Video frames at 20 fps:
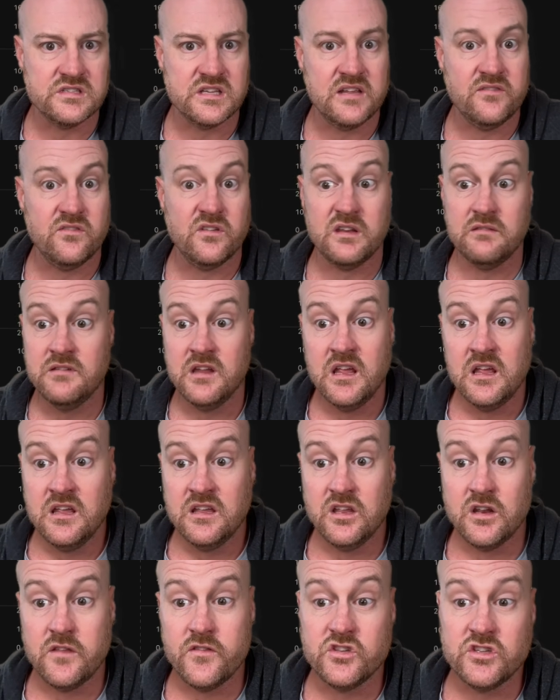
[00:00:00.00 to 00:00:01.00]
Even,
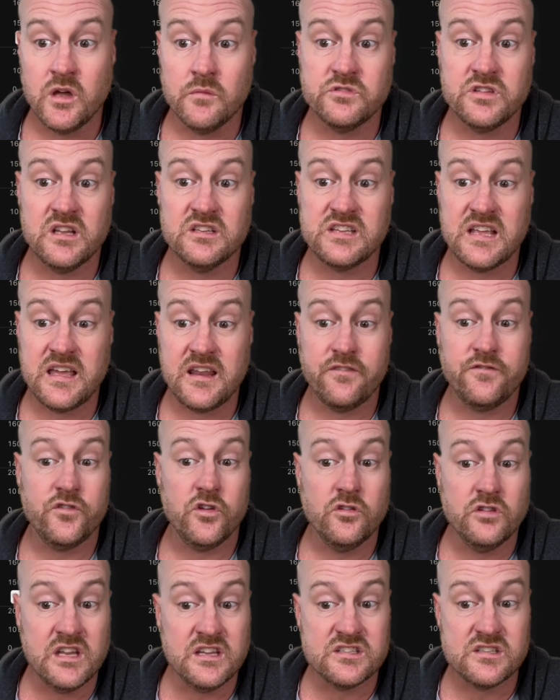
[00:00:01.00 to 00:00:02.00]
the top 10's had a
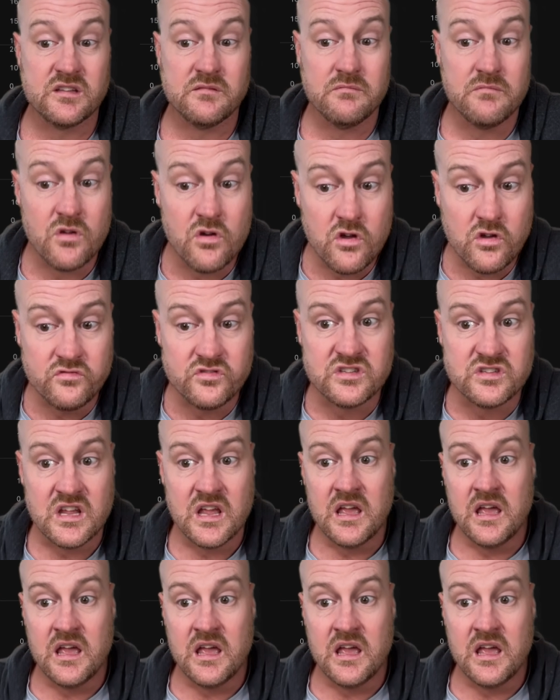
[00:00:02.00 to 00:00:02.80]
few decent moves.